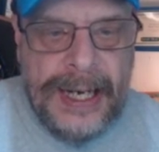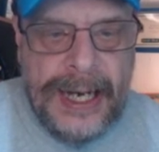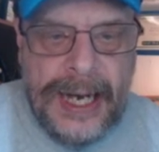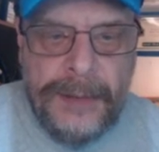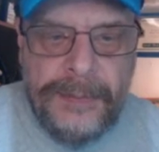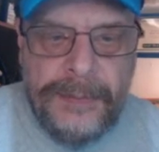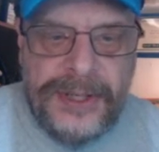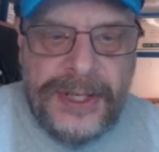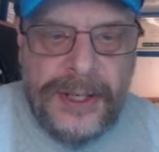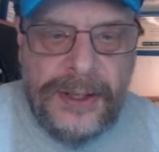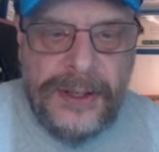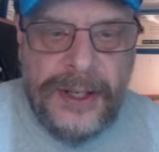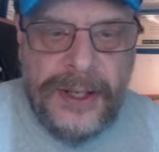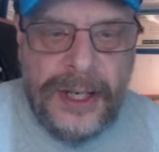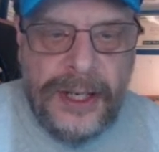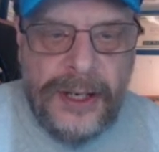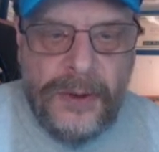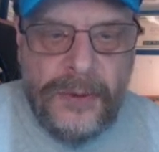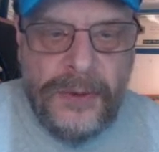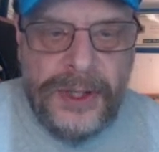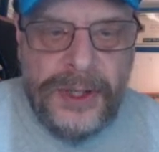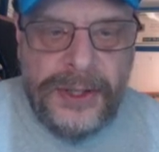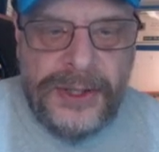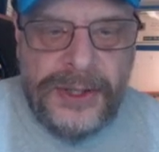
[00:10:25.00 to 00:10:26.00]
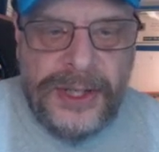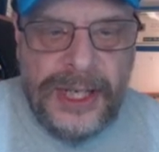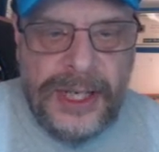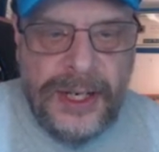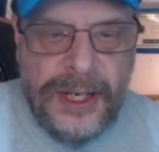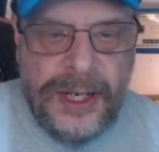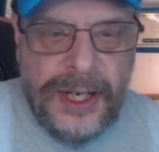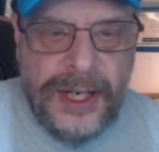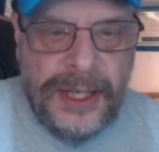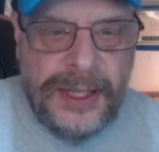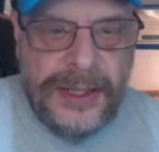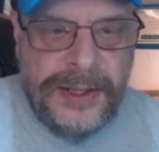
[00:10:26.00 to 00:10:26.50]
still going to go with the
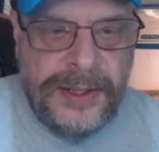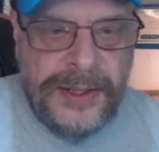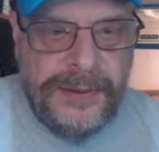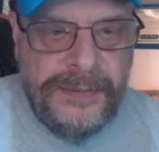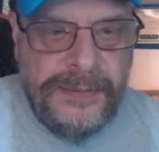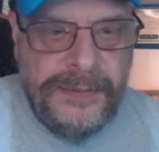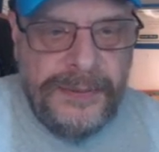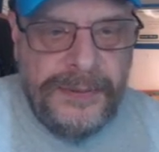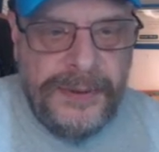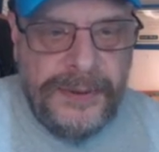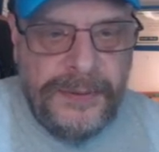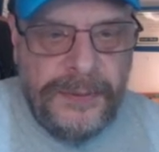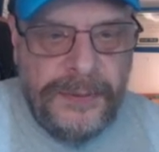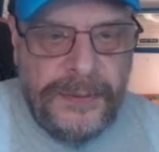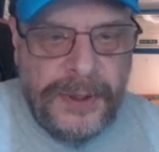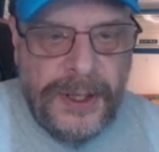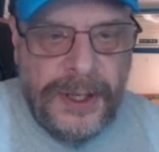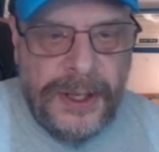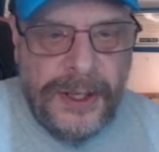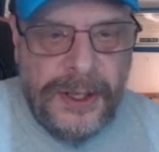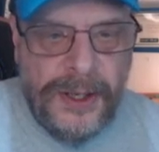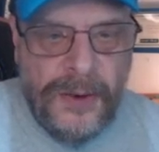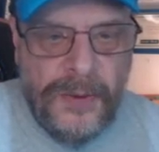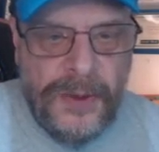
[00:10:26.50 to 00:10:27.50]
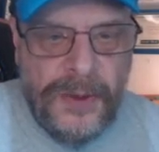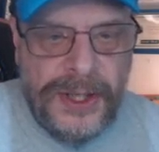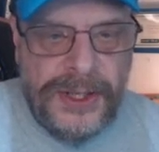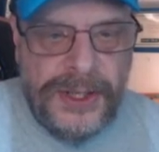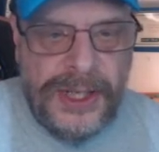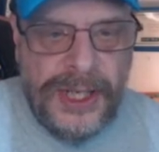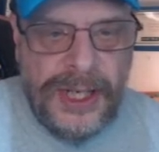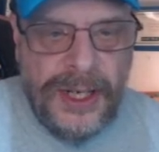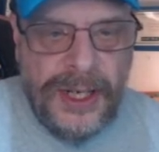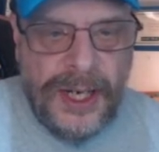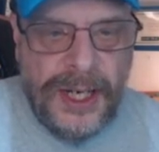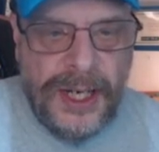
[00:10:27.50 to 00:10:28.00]
Seahawks. We're going to go with the
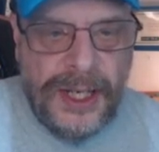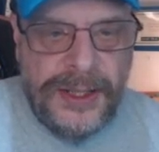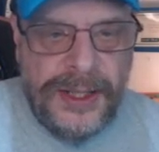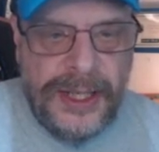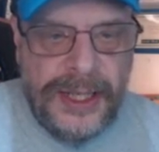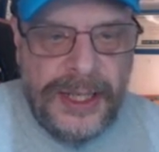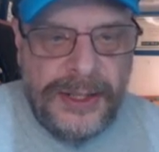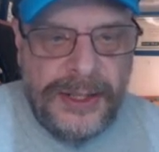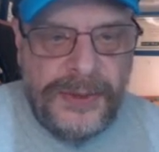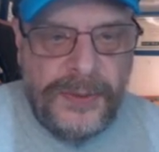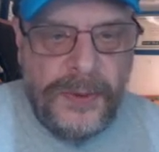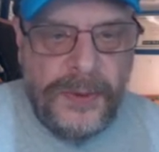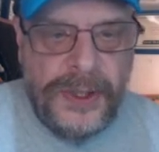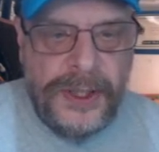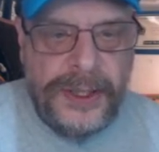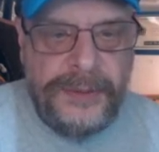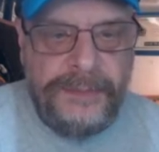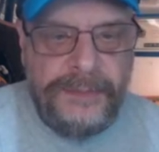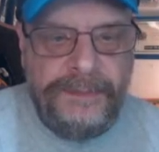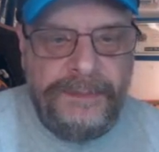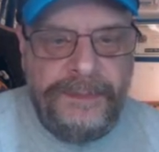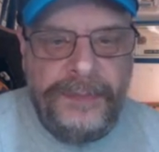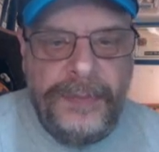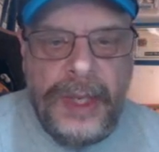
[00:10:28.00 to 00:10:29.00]
Seahawks in this one.